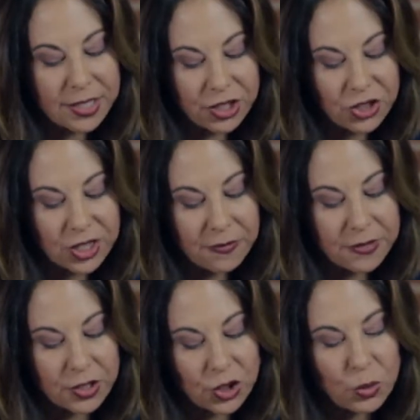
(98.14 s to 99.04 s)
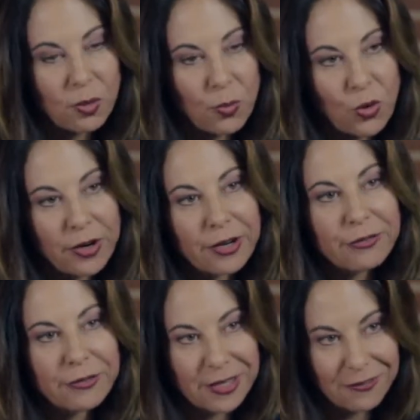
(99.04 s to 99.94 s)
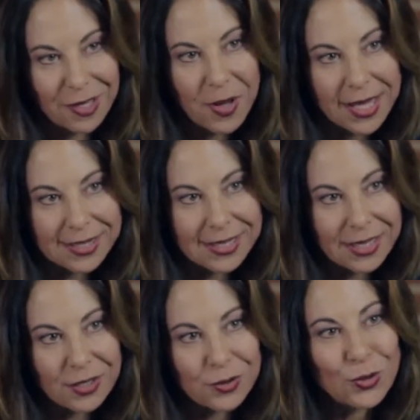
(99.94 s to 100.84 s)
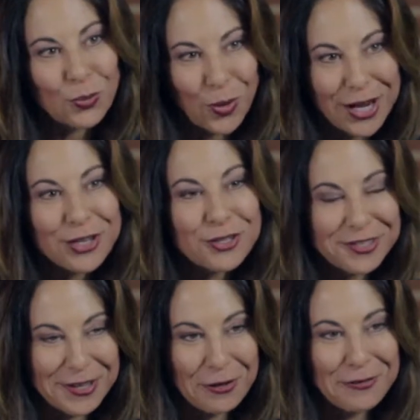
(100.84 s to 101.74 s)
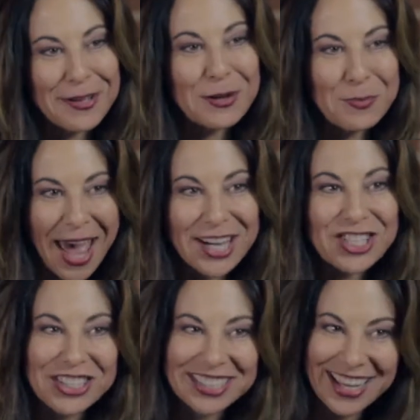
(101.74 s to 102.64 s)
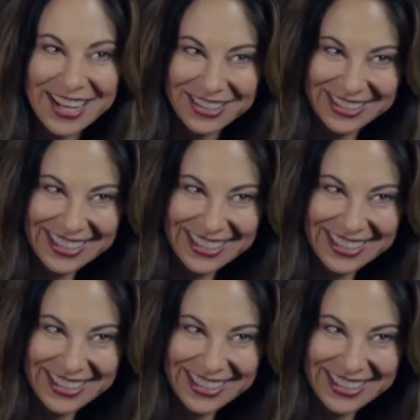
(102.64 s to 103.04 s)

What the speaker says: to shift into a more forgiving mindset is to write yourself a compassionate letter.